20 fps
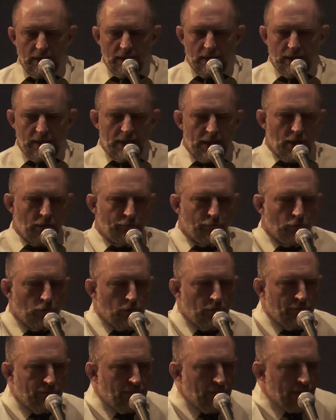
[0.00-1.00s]
And now for
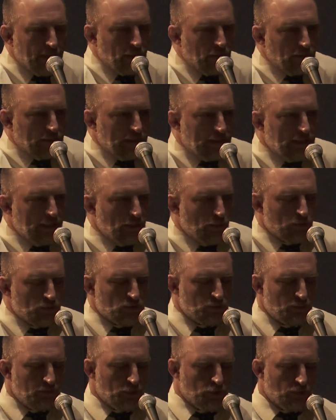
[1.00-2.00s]
our final
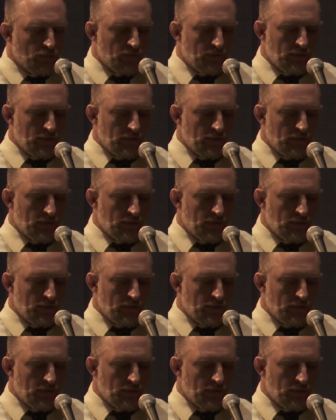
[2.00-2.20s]
keynote speaker of the